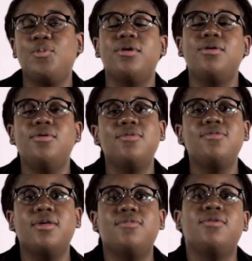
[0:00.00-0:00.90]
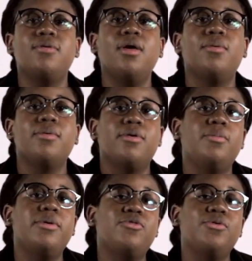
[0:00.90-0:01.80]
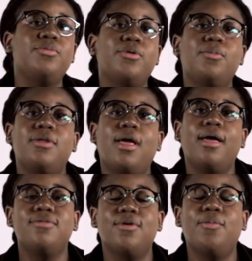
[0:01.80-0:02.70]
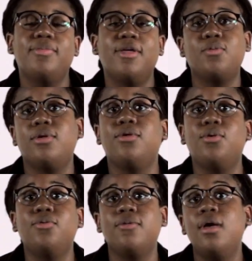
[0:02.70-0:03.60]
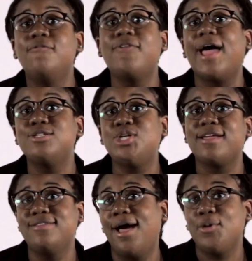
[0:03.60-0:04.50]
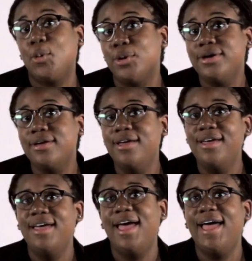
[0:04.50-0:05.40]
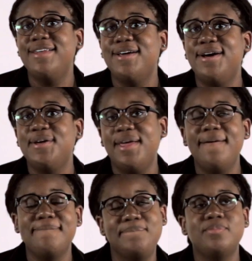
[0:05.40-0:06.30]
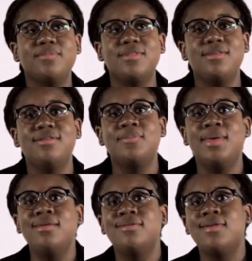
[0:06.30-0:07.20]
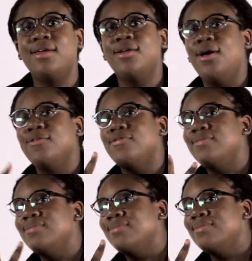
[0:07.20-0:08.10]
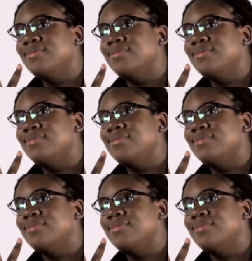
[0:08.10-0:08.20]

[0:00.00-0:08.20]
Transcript: as Twitter users, because you don't know. Could be true, could be not. So that's why you use factcheck.org. And yeah, it's me signing off.